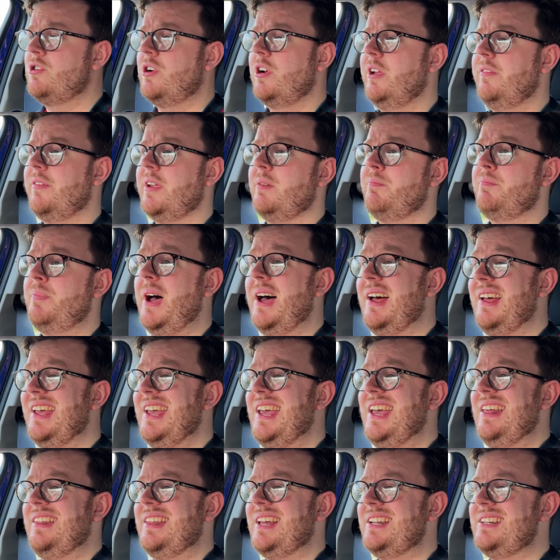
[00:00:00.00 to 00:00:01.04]
driving, but
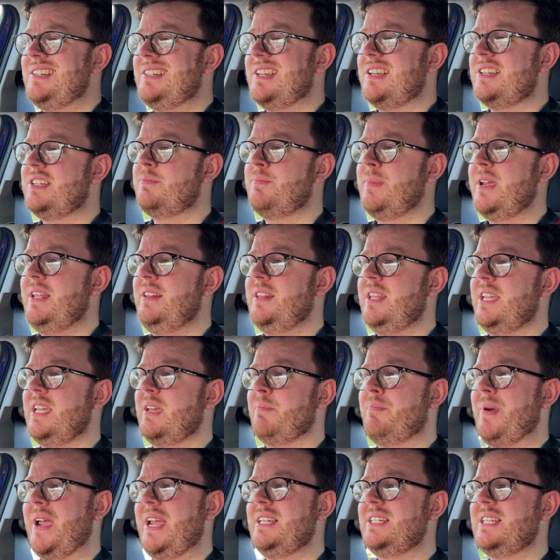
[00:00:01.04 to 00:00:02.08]
that does mean that you're
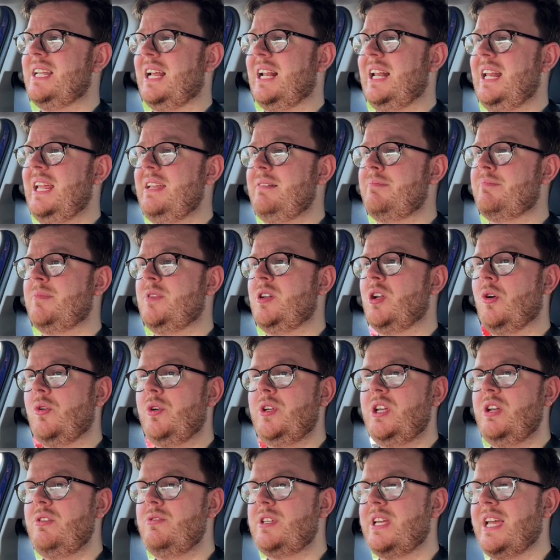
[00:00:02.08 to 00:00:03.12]
basically not
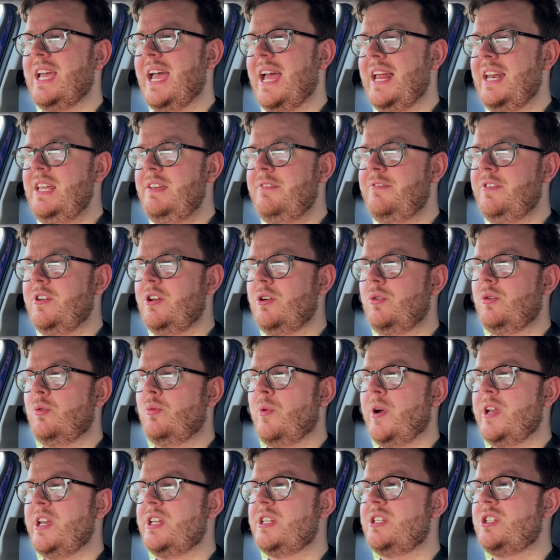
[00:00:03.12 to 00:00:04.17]
using any fuel
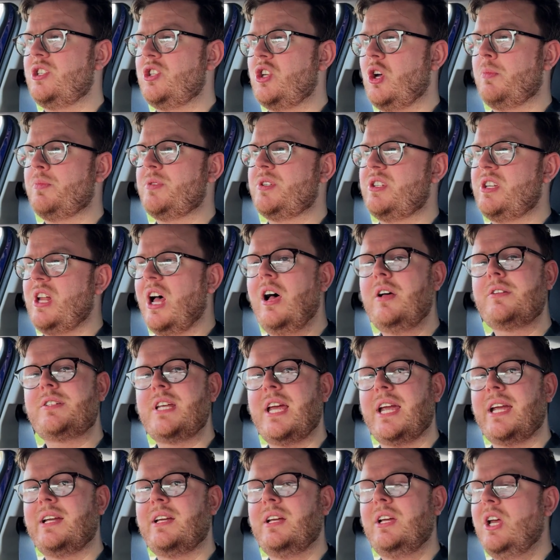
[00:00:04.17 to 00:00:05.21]
when you stop
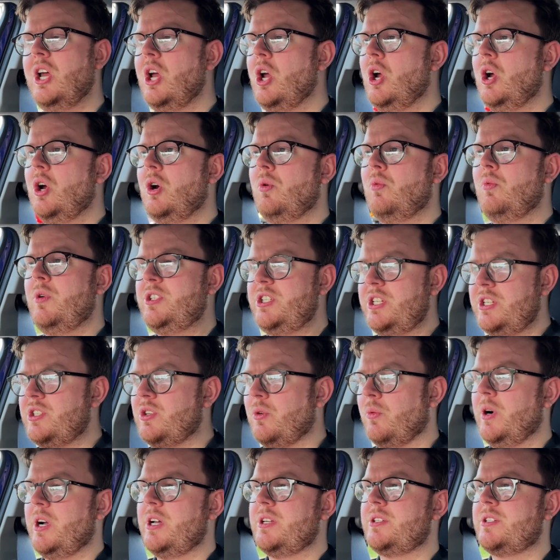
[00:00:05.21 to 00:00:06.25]
starting, which is
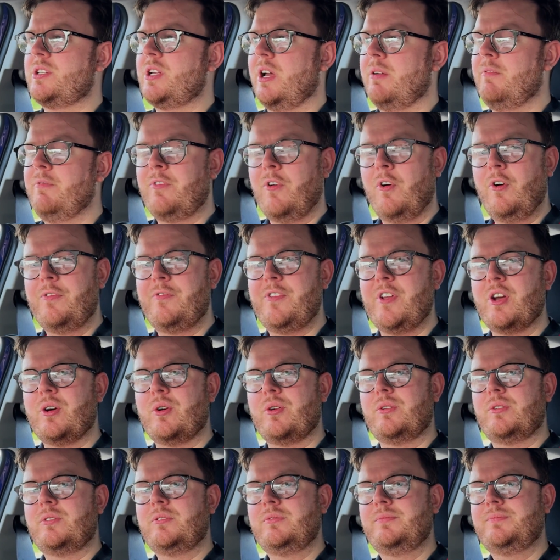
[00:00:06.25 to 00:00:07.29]
the worst time for
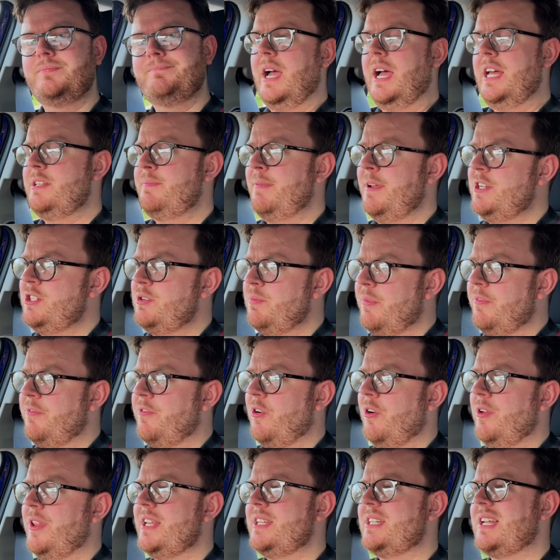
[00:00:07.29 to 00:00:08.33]
fuel. As mentioned
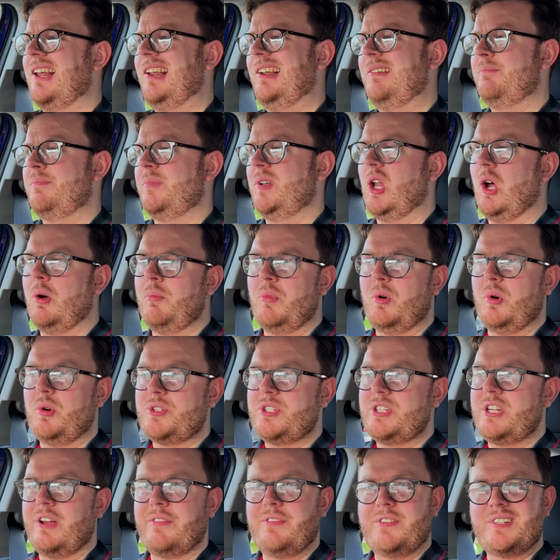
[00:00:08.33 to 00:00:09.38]
before, there's a lot more
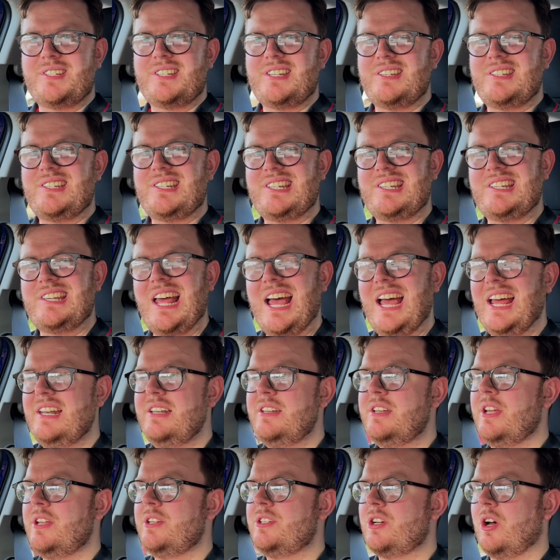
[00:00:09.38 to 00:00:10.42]
stuff as
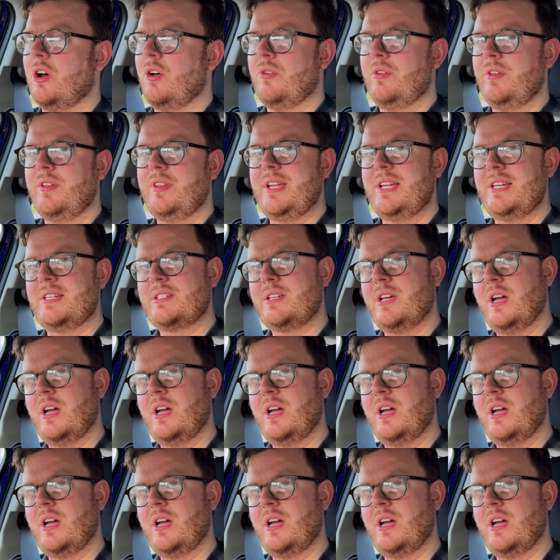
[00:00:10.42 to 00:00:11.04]
standard on these